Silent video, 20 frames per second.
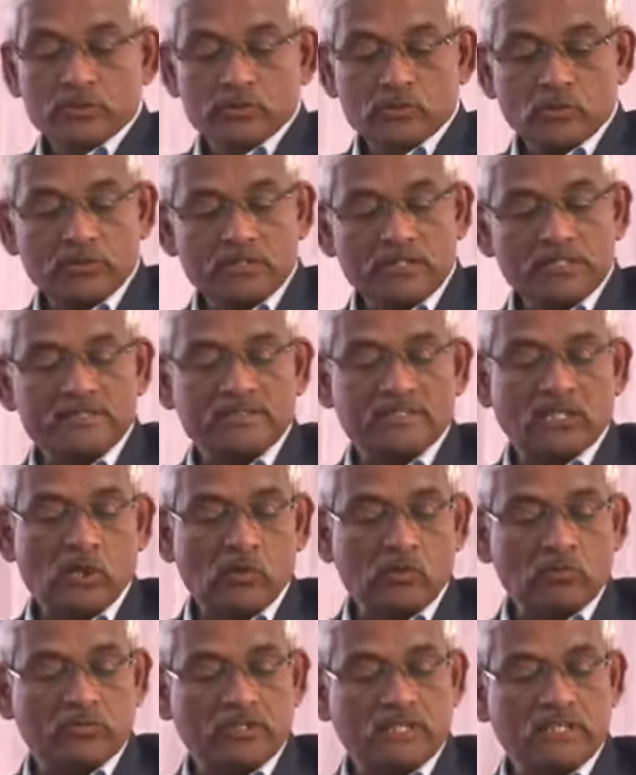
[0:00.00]
So this is
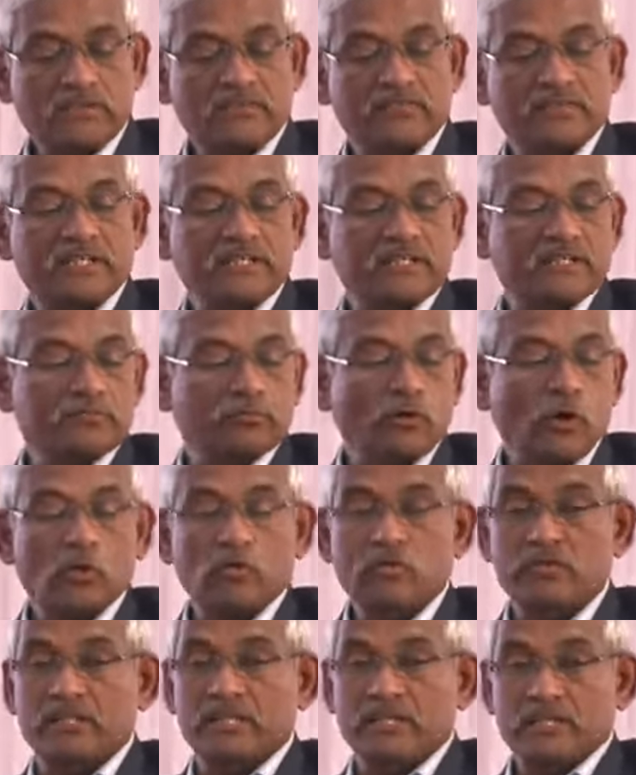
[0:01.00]
how that we
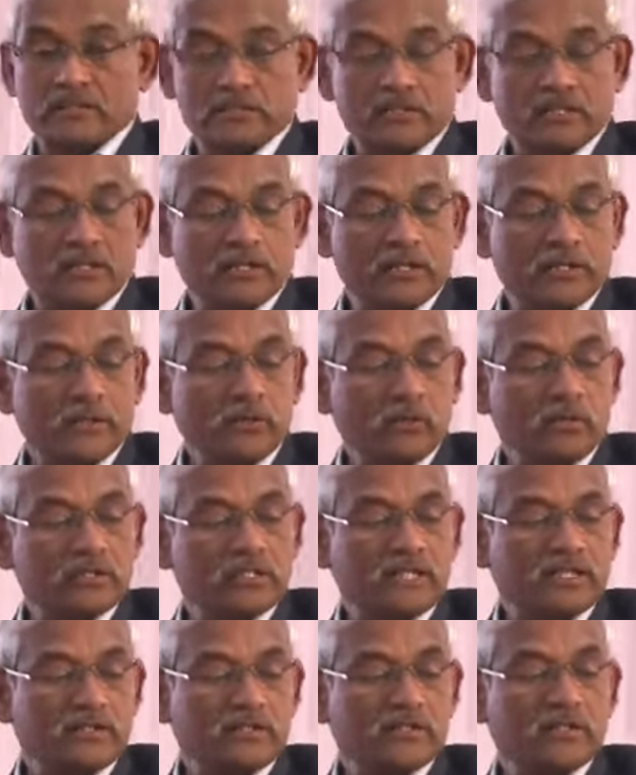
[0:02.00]
found that
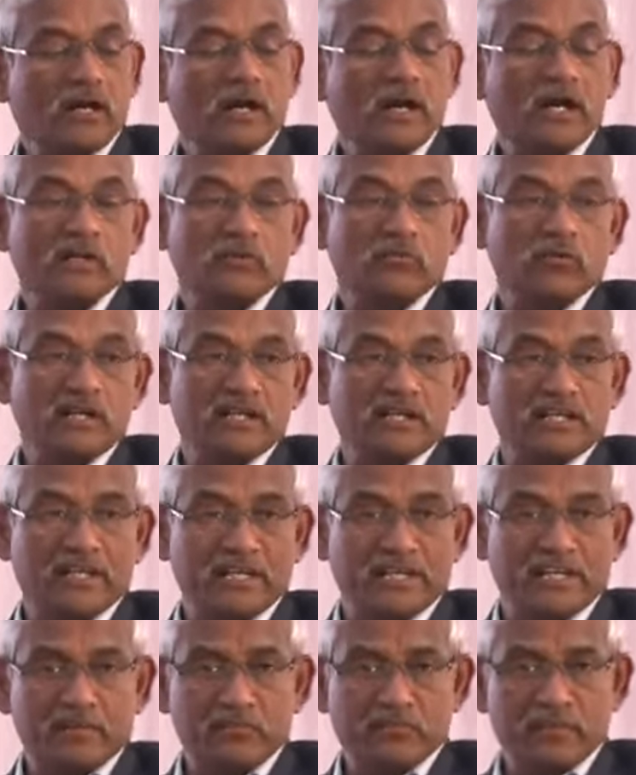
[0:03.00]
that hot water
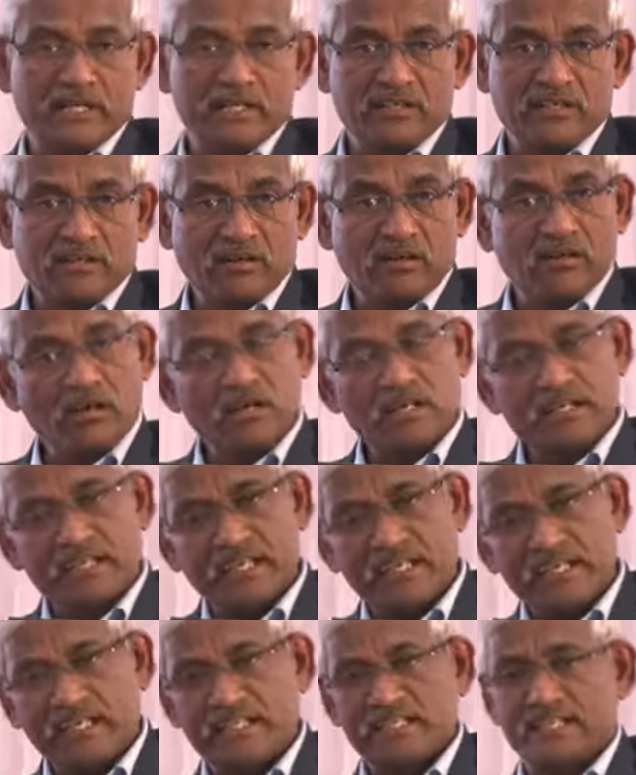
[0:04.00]
treatment or
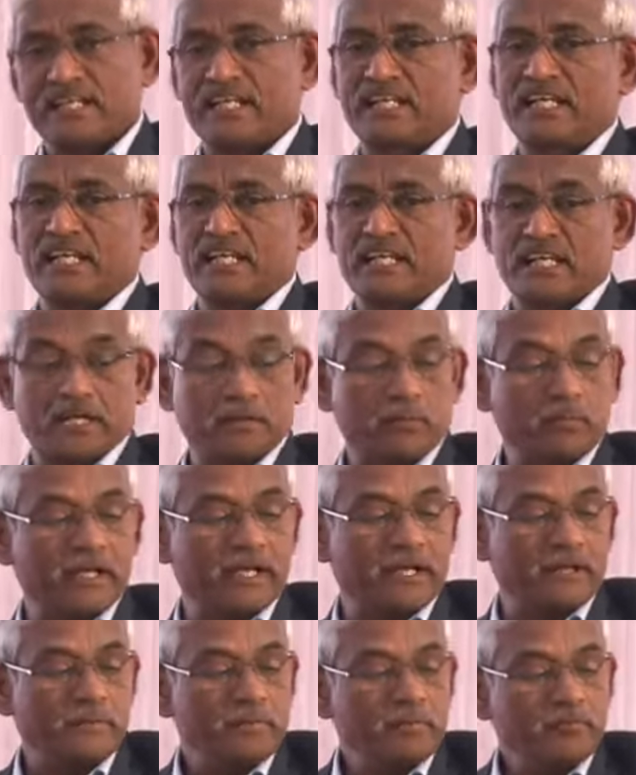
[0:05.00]
any other heat
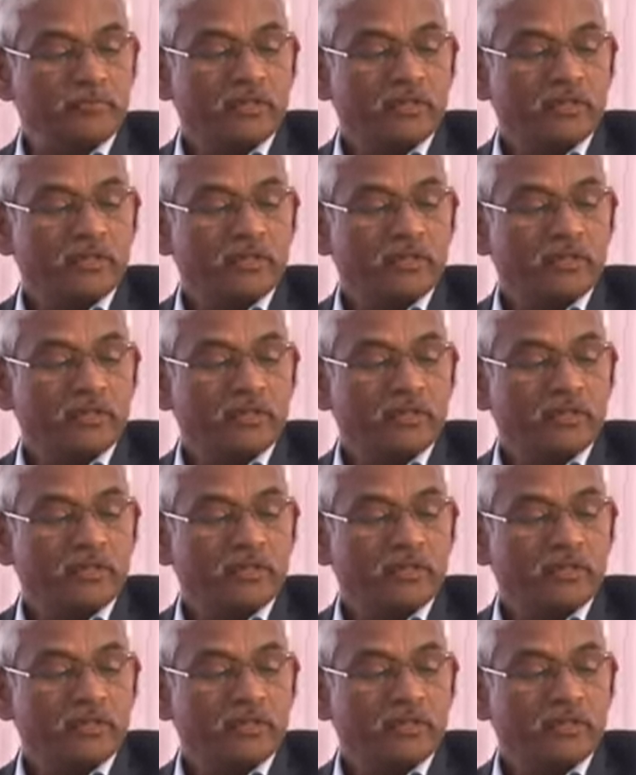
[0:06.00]
treatment